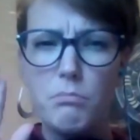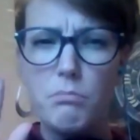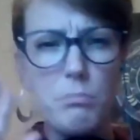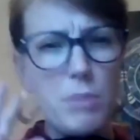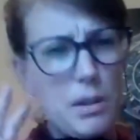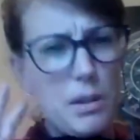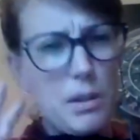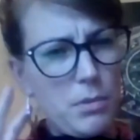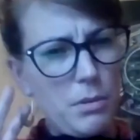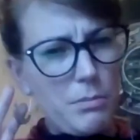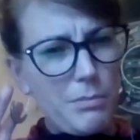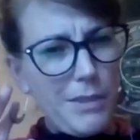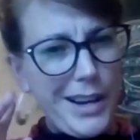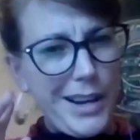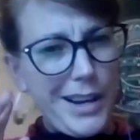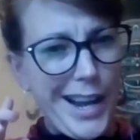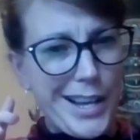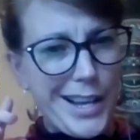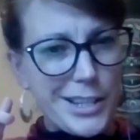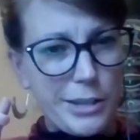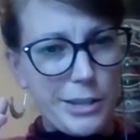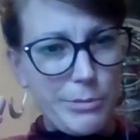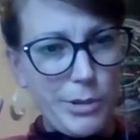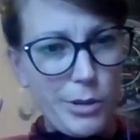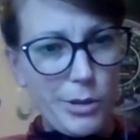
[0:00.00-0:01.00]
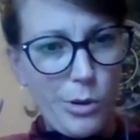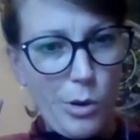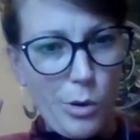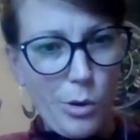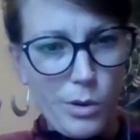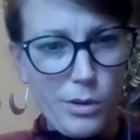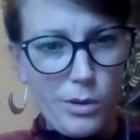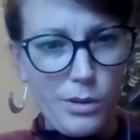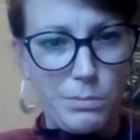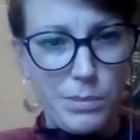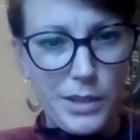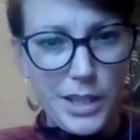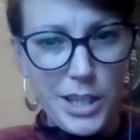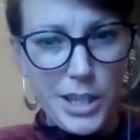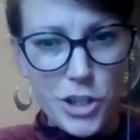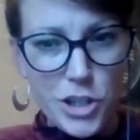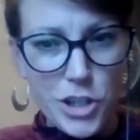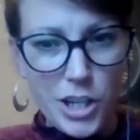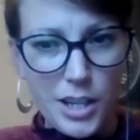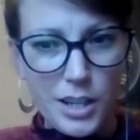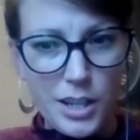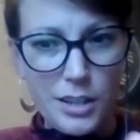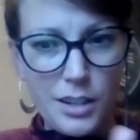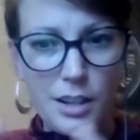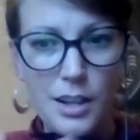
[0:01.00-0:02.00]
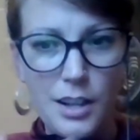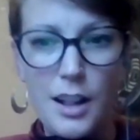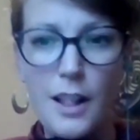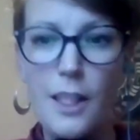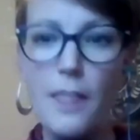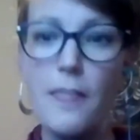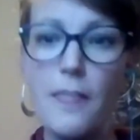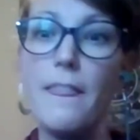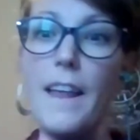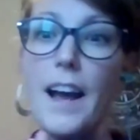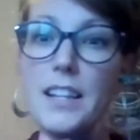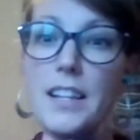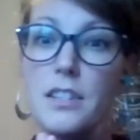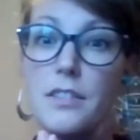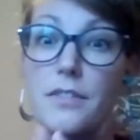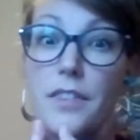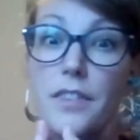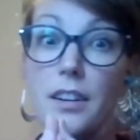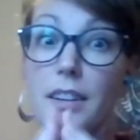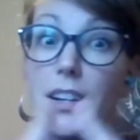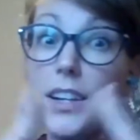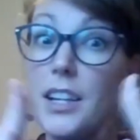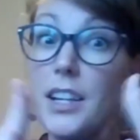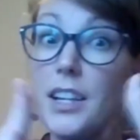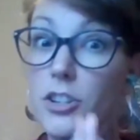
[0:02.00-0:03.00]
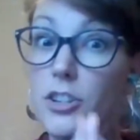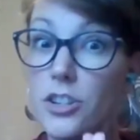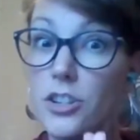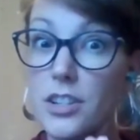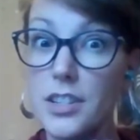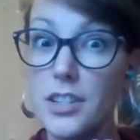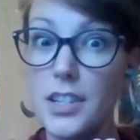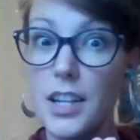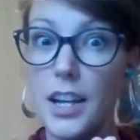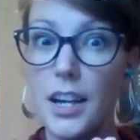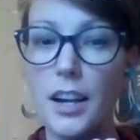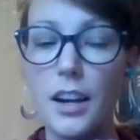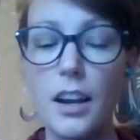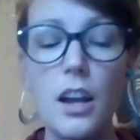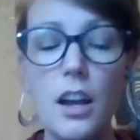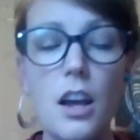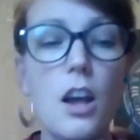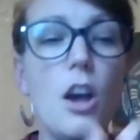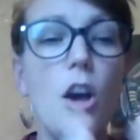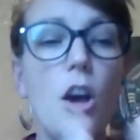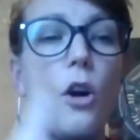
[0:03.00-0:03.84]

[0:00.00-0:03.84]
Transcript: people might ask about coral bleaching. That's very interesting.